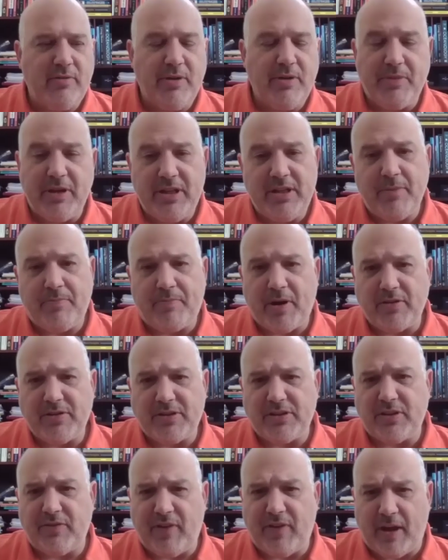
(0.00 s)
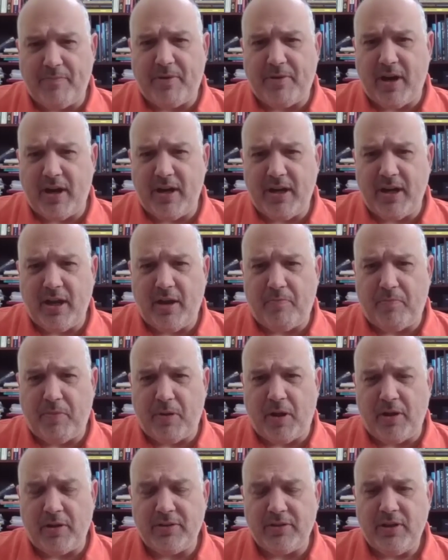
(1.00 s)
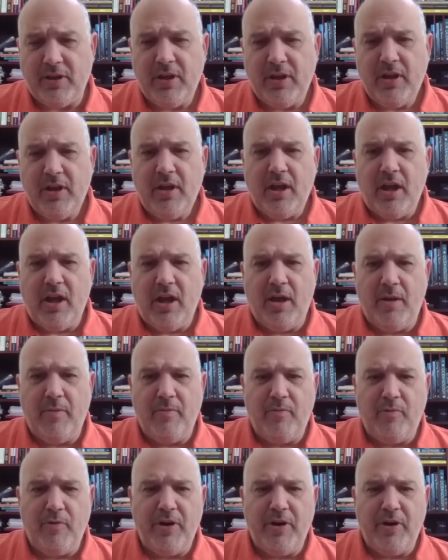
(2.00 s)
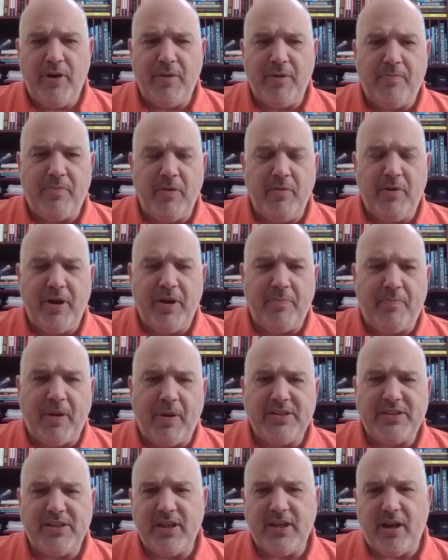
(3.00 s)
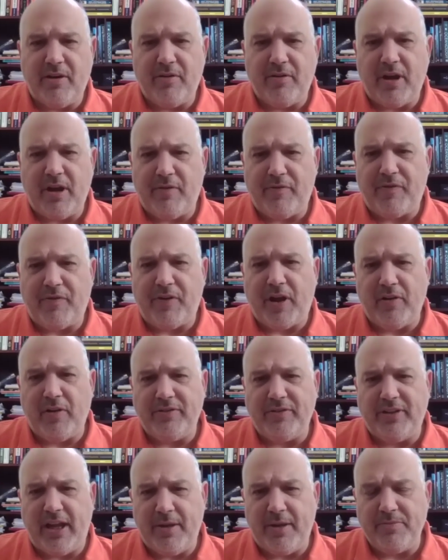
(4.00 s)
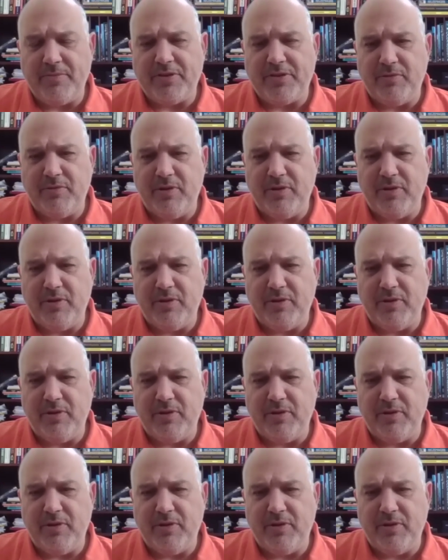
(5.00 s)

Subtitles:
We're in the process of upgrading our plant. We're replacing our foul dams